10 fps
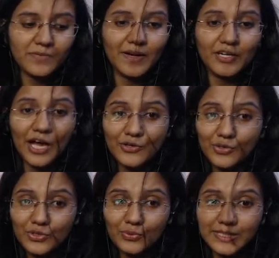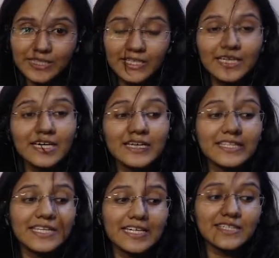about how you're doing.
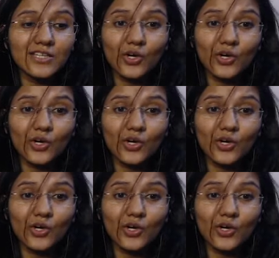These are the